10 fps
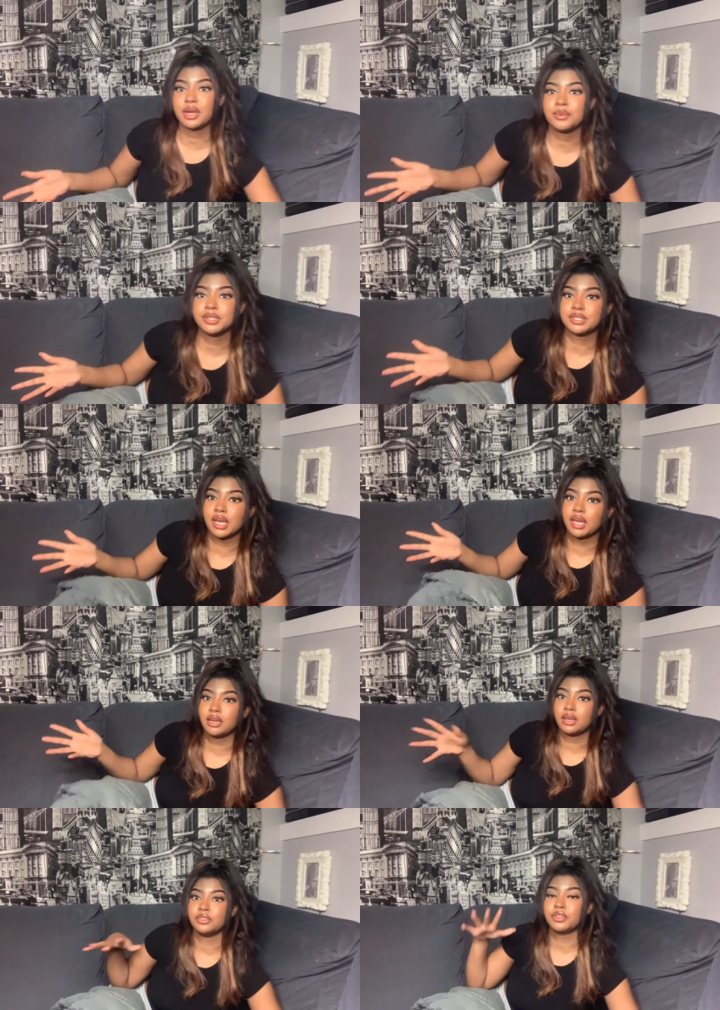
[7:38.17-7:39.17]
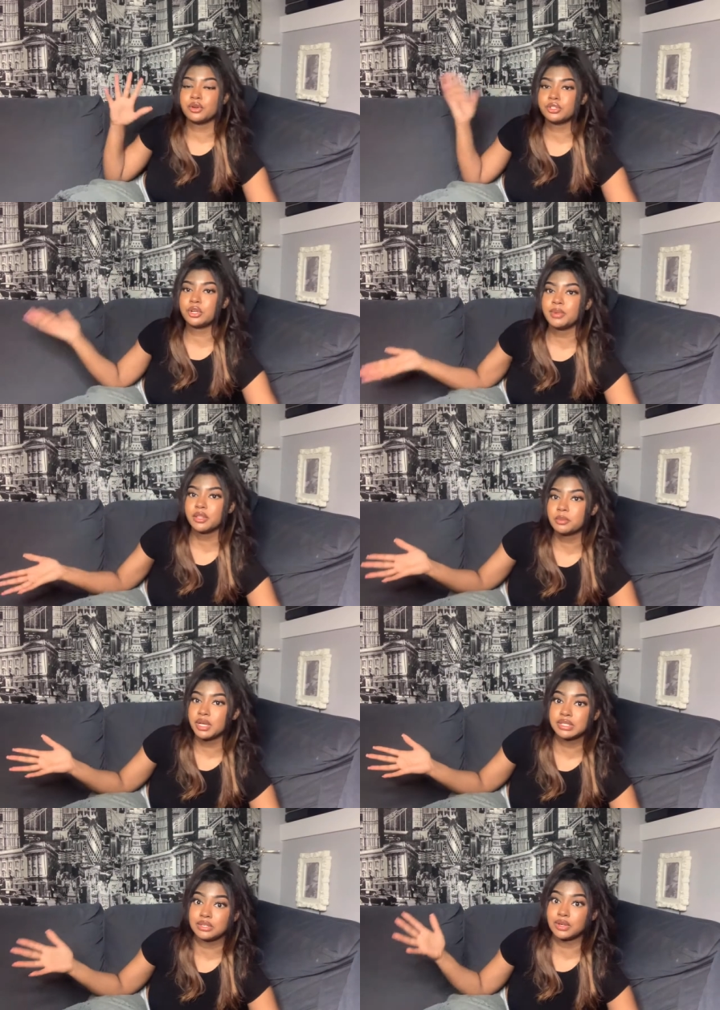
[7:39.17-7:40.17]
I was saying, there are so many other
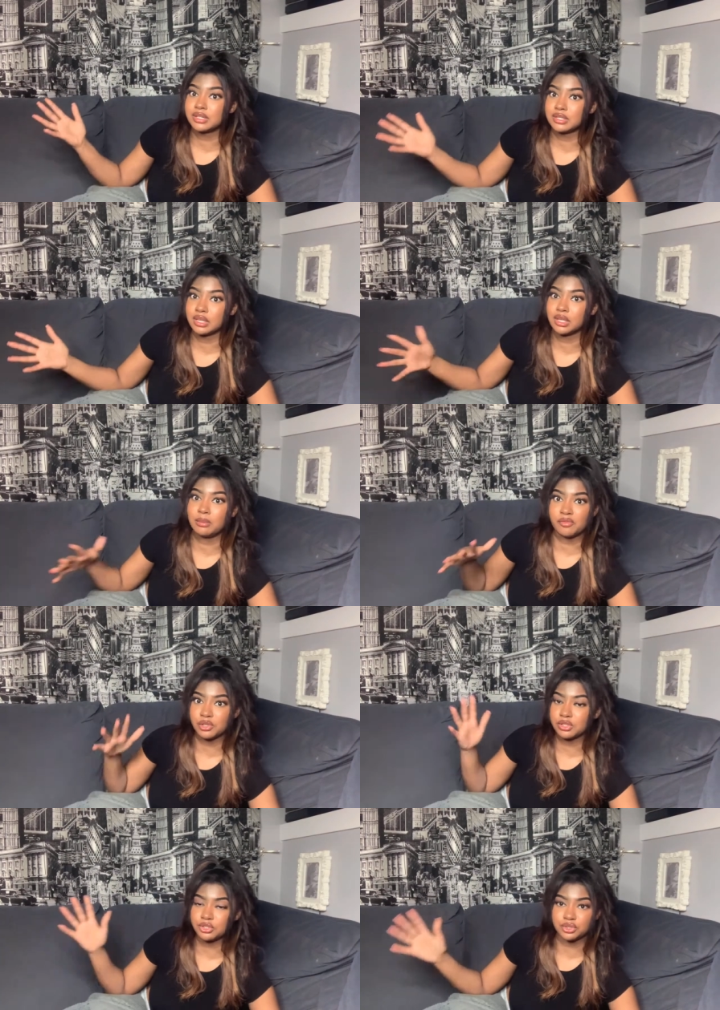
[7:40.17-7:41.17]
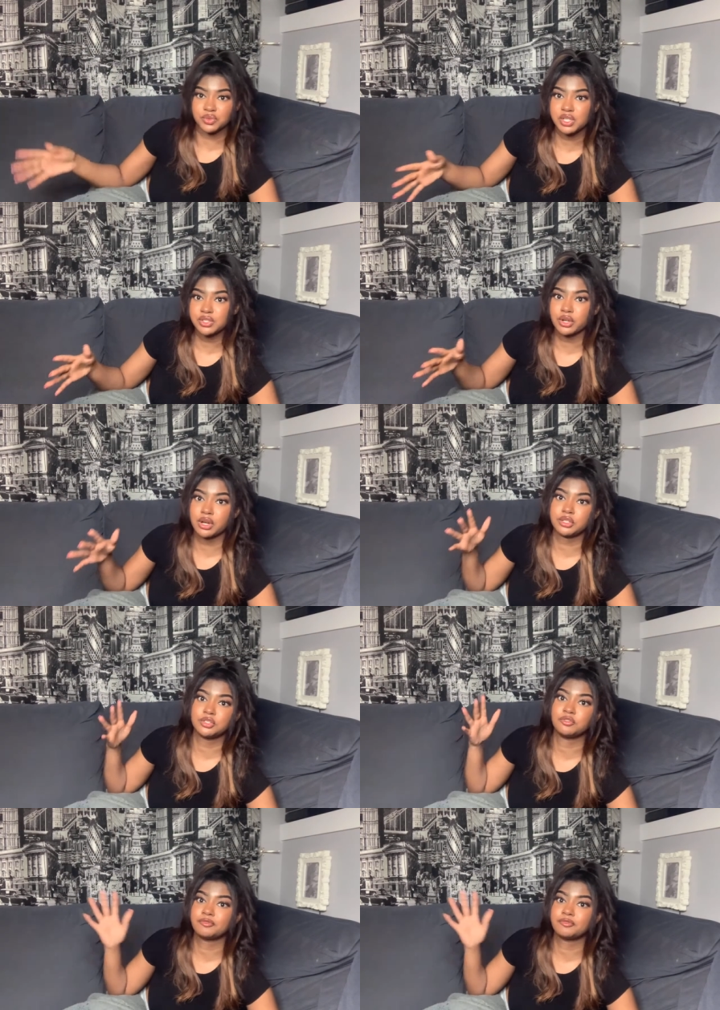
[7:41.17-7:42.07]
places that you could send them if you did your research,